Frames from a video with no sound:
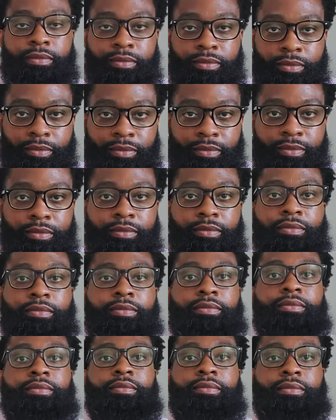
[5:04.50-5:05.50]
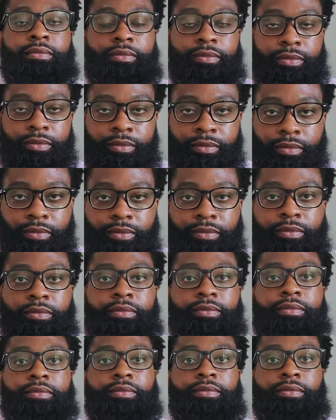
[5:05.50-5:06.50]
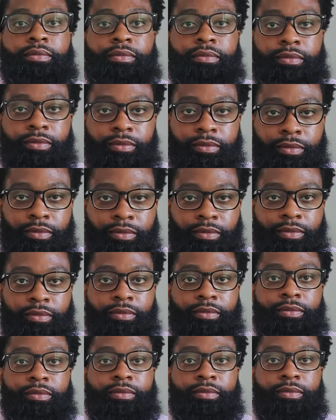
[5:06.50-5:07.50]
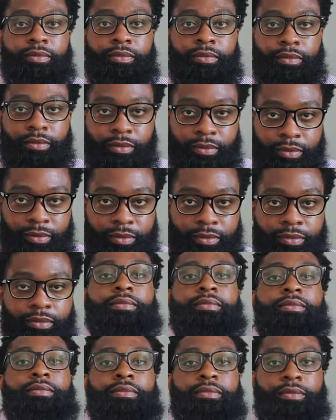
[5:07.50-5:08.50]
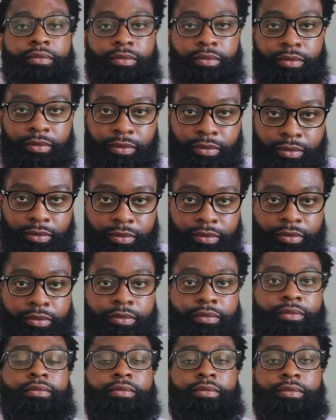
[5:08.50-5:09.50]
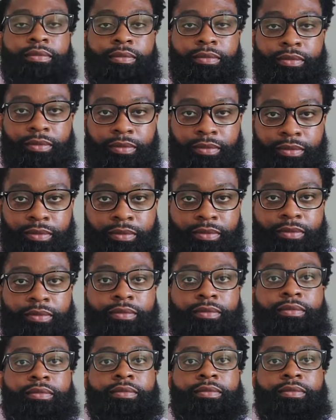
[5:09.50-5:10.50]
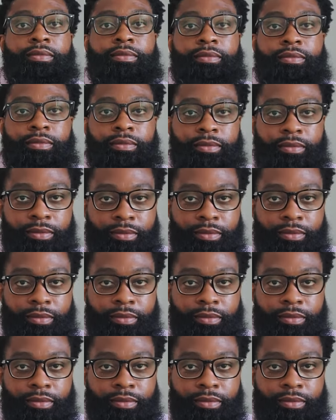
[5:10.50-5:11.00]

This person isn't speaking.